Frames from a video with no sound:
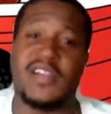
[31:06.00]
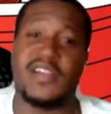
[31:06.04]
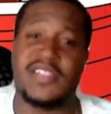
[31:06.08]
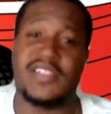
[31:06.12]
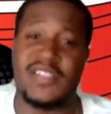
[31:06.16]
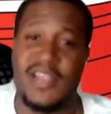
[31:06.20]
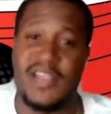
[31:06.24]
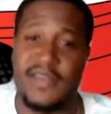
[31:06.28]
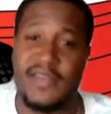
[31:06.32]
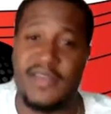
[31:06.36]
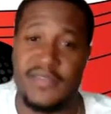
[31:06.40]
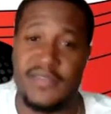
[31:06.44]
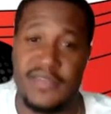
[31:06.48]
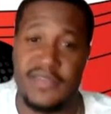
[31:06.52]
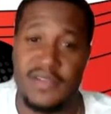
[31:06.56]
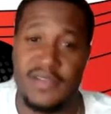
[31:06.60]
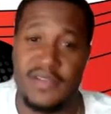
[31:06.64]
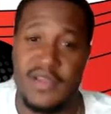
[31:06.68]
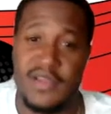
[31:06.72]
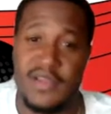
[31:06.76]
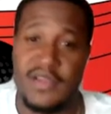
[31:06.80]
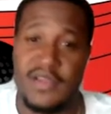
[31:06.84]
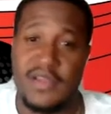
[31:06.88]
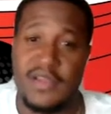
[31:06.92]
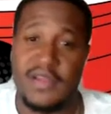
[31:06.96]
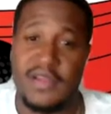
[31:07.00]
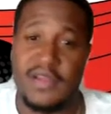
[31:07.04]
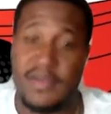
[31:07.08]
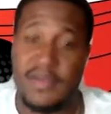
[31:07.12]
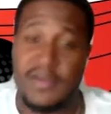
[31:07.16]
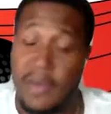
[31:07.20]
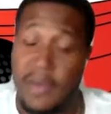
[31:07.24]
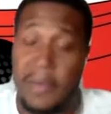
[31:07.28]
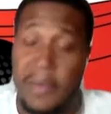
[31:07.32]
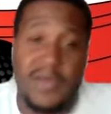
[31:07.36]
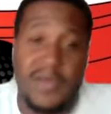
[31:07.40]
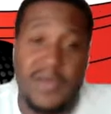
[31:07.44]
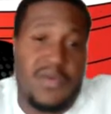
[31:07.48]
Air 7.
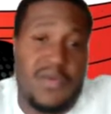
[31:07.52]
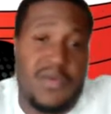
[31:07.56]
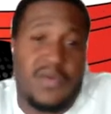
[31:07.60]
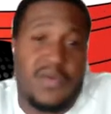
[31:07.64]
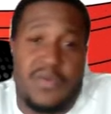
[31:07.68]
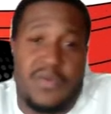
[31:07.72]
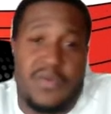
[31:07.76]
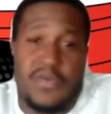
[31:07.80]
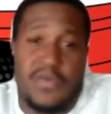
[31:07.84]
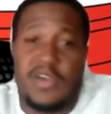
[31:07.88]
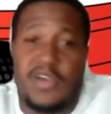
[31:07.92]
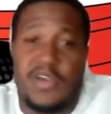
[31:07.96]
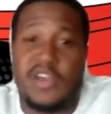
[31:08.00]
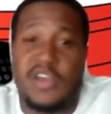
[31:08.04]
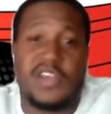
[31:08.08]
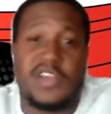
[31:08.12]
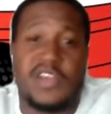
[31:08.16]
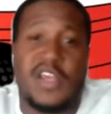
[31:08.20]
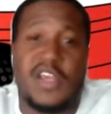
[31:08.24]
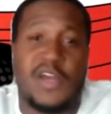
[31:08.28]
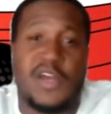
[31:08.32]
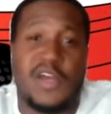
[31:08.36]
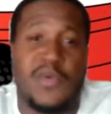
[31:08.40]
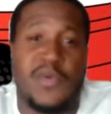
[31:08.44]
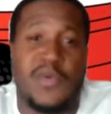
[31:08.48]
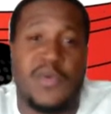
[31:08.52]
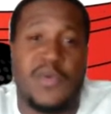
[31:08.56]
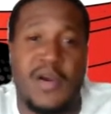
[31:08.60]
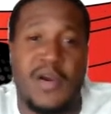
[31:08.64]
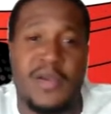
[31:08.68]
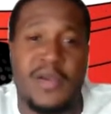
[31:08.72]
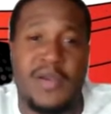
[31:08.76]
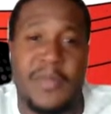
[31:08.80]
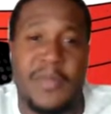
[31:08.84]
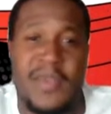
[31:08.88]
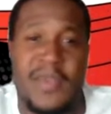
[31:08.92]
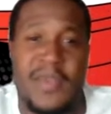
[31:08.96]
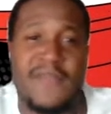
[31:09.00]
I mean, we couldn't get it wrong.
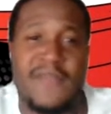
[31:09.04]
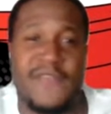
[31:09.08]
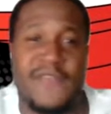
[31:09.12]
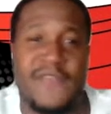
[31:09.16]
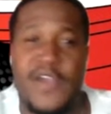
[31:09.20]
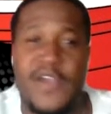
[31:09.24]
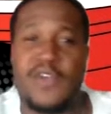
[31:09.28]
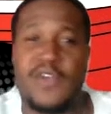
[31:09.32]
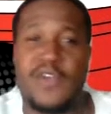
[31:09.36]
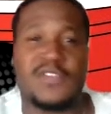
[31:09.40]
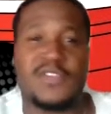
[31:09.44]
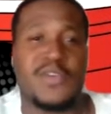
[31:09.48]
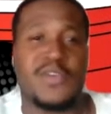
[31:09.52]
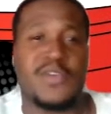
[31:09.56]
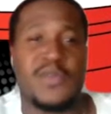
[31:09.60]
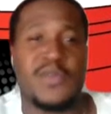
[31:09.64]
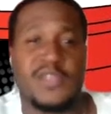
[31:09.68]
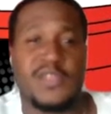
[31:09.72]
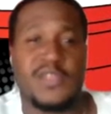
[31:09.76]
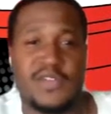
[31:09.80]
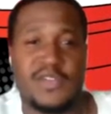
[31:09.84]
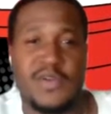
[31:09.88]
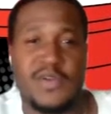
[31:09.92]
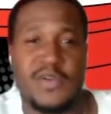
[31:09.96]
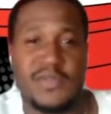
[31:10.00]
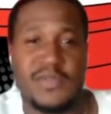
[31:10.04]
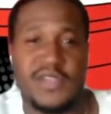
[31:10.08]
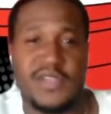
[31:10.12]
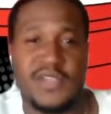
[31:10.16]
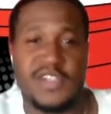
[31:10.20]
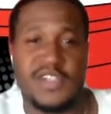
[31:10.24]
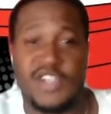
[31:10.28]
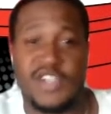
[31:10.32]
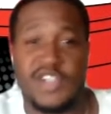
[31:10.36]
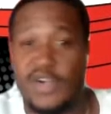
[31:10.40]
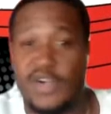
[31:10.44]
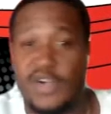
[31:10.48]
I mean, he failed to us. You know what I'm saying?